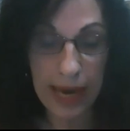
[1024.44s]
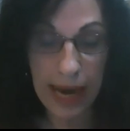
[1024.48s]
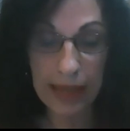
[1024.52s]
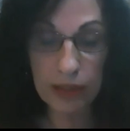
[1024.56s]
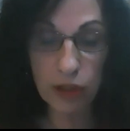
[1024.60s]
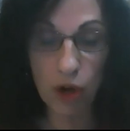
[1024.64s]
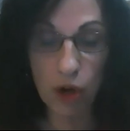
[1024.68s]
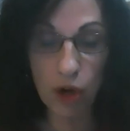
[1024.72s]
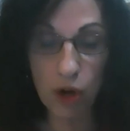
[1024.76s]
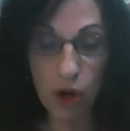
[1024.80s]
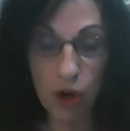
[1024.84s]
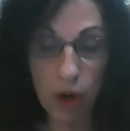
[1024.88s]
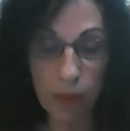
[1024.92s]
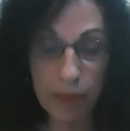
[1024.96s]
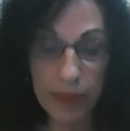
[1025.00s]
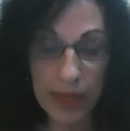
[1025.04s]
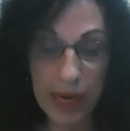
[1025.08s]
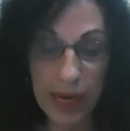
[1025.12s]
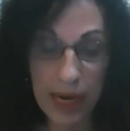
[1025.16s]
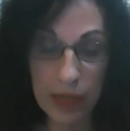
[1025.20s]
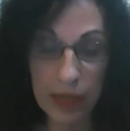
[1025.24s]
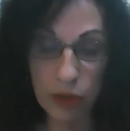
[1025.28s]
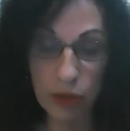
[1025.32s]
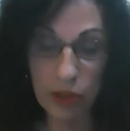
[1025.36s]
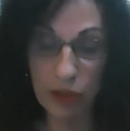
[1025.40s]
at
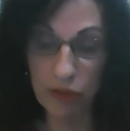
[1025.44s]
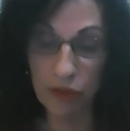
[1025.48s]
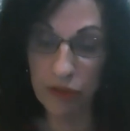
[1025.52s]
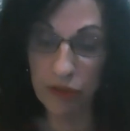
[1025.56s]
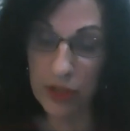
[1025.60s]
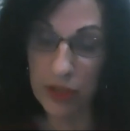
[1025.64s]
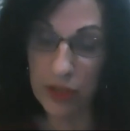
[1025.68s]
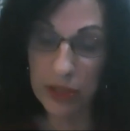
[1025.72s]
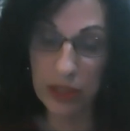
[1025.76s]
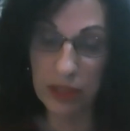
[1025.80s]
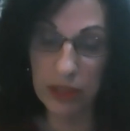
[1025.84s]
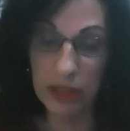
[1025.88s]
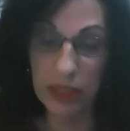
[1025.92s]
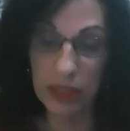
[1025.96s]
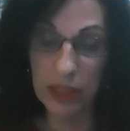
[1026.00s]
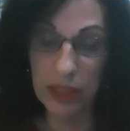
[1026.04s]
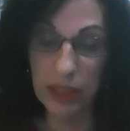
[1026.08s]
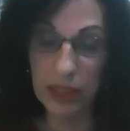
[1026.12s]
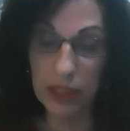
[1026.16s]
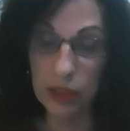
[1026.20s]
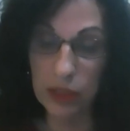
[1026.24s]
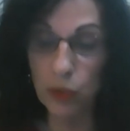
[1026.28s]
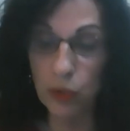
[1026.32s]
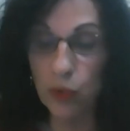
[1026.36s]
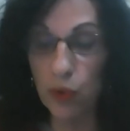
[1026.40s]
Columbia University
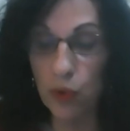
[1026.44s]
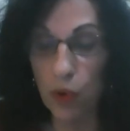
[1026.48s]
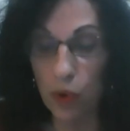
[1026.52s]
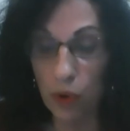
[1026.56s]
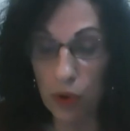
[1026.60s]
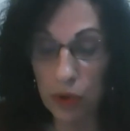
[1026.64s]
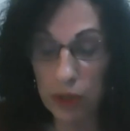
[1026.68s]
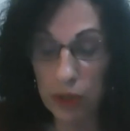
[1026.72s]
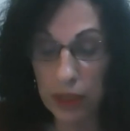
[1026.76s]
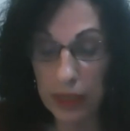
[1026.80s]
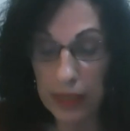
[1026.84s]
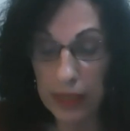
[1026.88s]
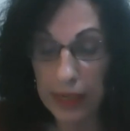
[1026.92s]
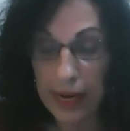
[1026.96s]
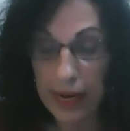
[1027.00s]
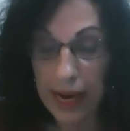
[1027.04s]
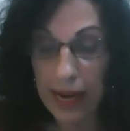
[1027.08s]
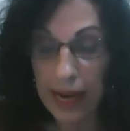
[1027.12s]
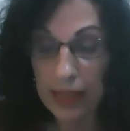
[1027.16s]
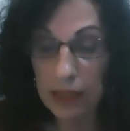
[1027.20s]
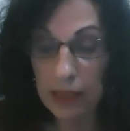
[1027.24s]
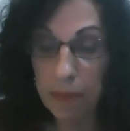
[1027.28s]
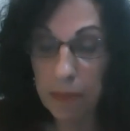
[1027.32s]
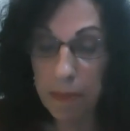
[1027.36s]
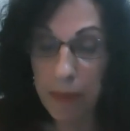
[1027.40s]
in New York
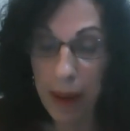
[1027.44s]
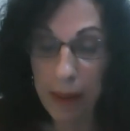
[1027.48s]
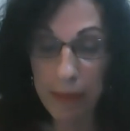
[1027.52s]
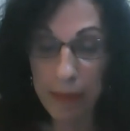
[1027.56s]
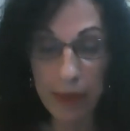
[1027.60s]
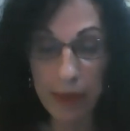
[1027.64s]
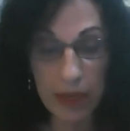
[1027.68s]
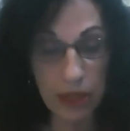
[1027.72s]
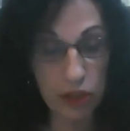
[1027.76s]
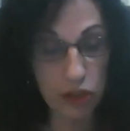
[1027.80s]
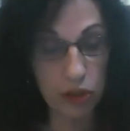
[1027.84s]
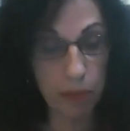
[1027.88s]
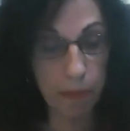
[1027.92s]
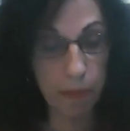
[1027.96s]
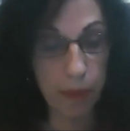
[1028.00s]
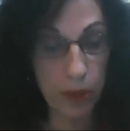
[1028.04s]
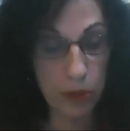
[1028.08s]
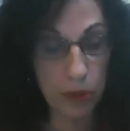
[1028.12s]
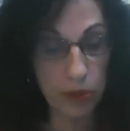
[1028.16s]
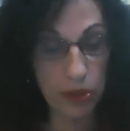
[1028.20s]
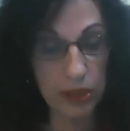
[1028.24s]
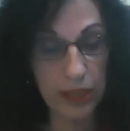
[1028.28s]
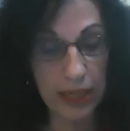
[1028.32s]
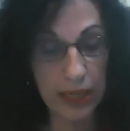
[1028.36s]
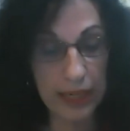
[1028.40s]
and published
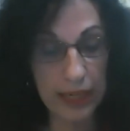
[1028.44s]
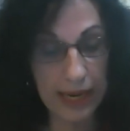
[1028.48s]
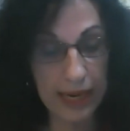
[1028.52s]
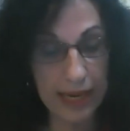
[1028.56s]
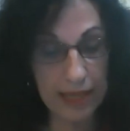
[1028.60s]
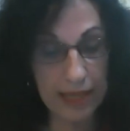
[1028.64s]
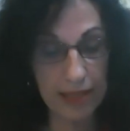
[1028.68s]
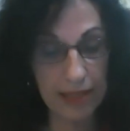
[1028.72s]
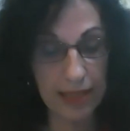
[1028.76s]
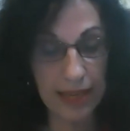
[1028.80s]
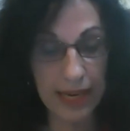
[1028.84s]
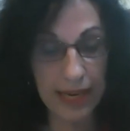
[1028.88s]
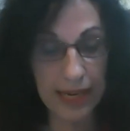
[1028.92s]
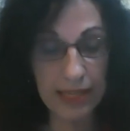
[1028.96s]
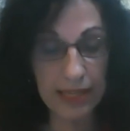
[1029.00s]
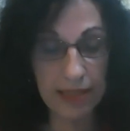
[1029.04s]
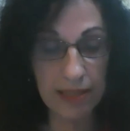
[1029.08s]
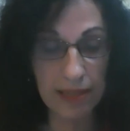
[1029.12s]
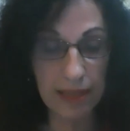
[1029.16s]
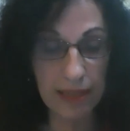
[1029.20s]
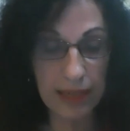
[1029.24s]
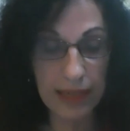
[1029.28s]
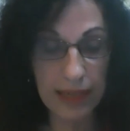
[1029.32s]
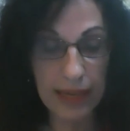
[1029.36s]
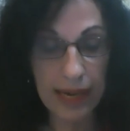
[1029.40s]
personal
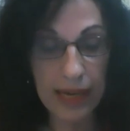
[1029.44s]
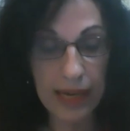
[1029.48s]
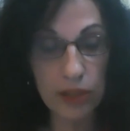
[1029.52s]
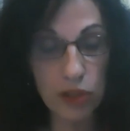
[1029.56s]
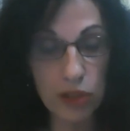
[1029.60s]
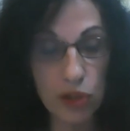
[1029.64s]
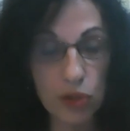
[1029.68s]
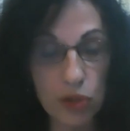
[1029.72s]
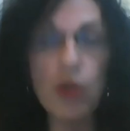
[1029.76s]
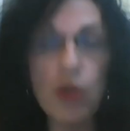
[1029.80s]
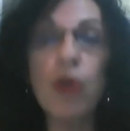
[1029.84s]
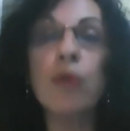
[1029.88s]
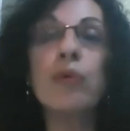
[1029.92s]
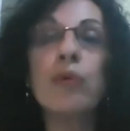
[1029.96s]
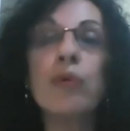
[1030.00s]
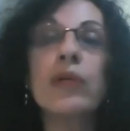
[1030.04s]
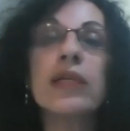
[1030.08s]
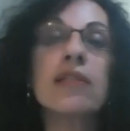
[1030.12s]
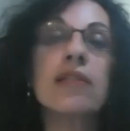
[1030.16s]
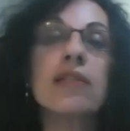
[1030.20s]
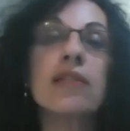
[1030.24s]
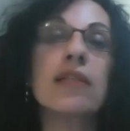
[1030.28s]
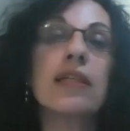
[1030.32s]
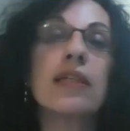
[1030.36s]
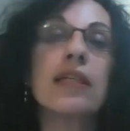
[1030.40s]
essays and
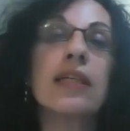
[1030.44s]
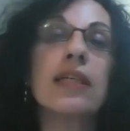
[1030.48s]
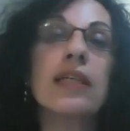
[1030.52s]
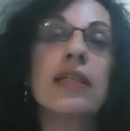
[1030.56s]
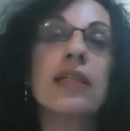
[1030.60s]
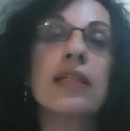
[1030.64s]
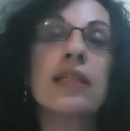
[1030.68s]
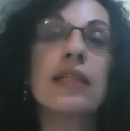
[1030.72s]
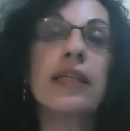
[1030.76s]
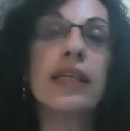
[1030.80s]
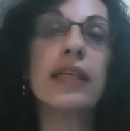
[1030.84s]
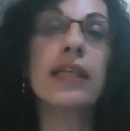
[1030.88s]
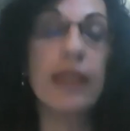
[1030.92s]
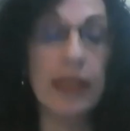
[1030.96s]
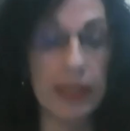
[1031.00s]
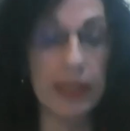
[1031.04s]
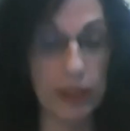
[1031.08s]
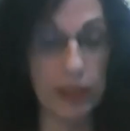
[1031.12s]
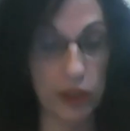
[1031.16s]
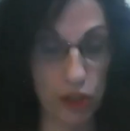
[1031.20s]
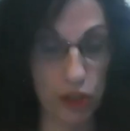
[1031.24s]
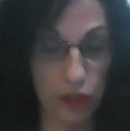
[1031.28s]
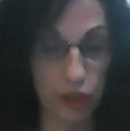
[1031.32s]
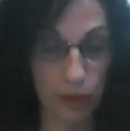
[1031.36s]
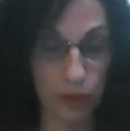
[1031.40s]
stories in
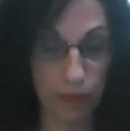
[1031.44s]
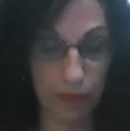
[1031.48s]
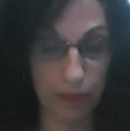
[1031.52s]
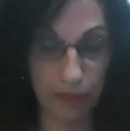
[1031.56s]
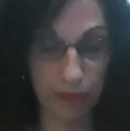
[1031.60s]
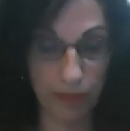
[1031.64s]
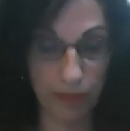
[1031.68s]
English.